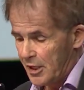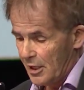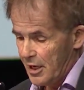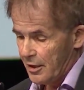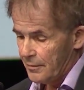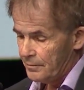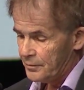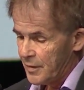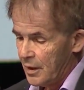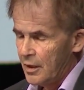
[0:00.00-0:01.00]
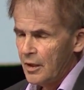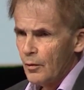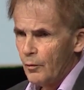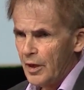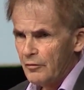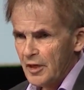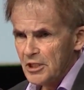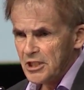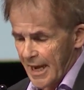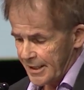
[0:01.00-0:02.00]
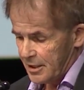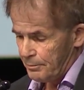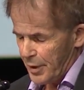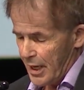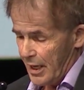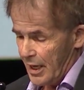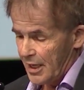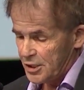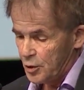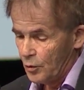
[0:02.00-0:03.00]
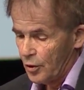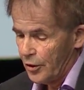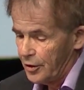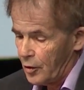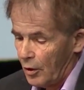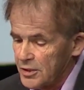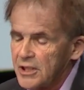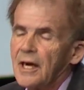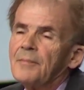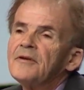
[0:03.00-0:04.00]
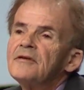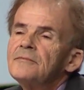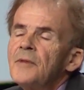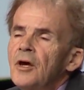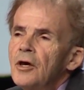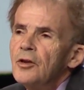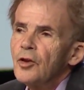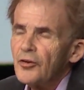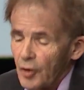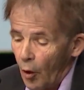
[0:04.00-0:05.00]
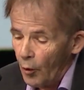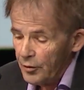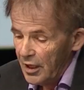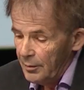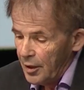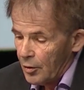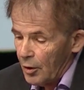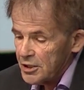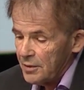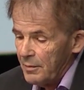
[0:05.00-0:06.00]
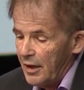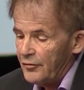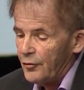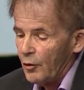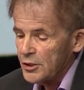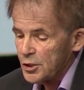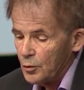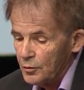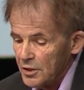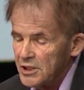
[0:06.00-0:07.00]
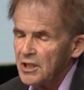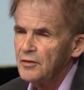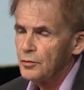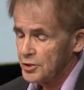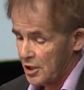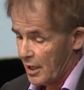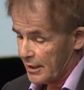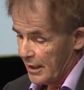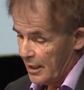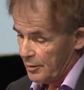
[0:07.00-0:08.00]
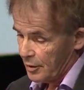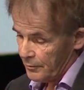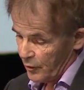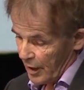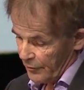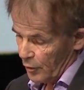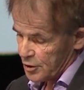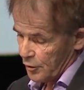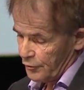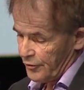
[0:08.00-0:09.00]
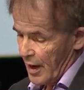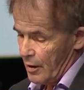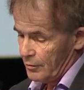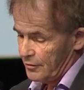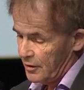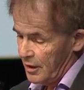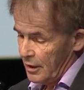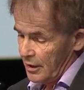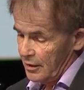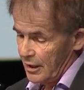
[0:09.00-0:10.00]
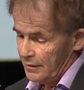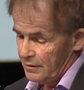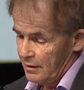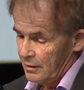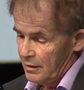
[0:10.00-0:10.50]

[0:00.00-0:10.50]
clear. We reject the pay-as-you-learn concept, not only because it may force students into child labor. We have also found that